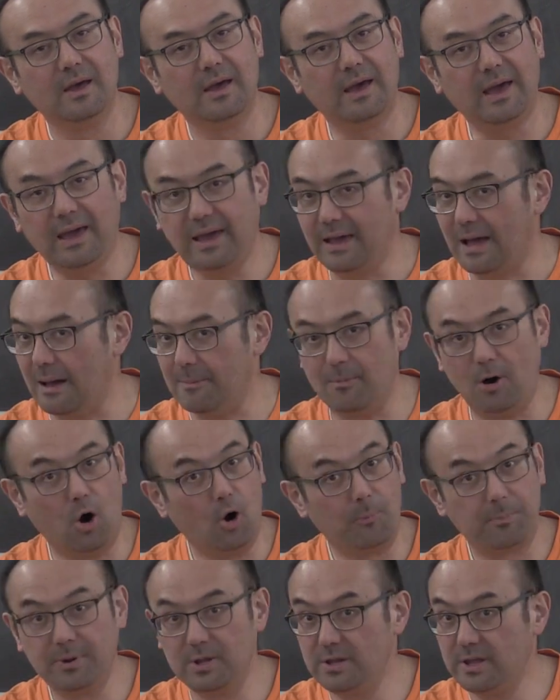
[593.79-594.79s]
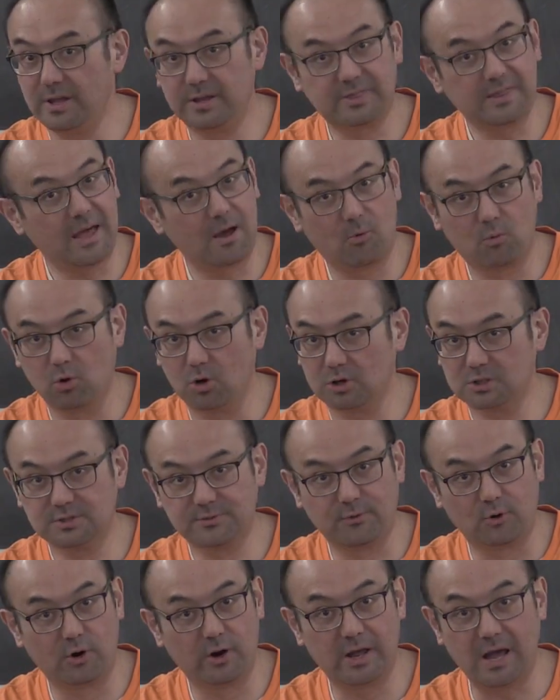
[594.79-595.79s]
Hey, I'm hoping that works
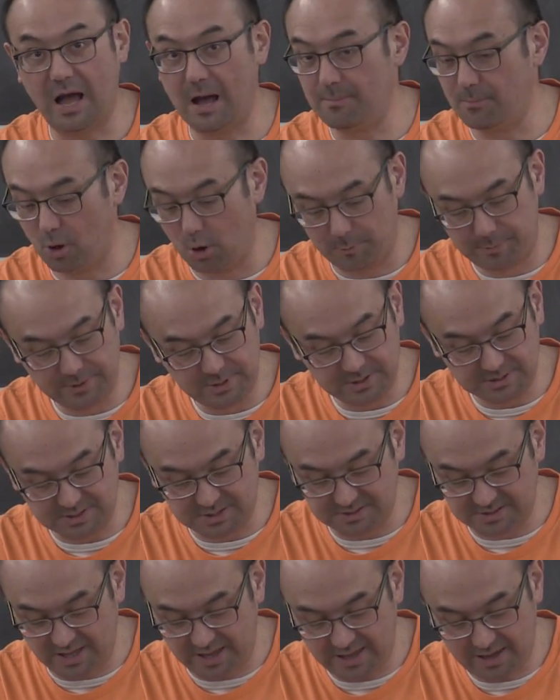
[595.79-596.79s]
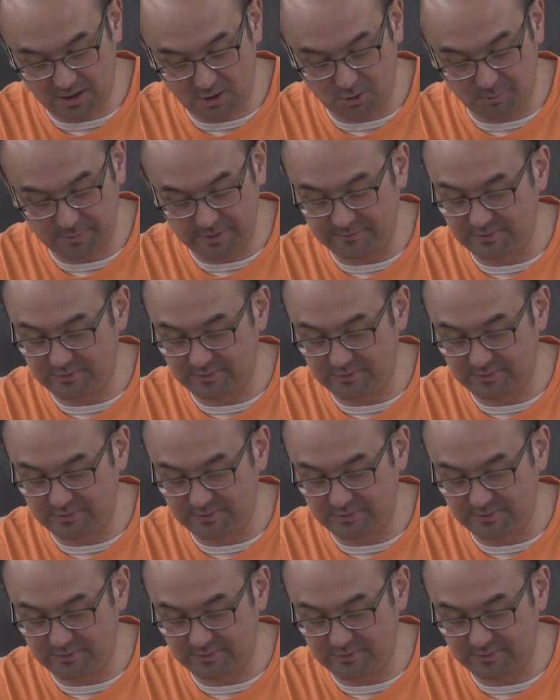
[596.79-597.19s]
for you. I'm hoping this is a help.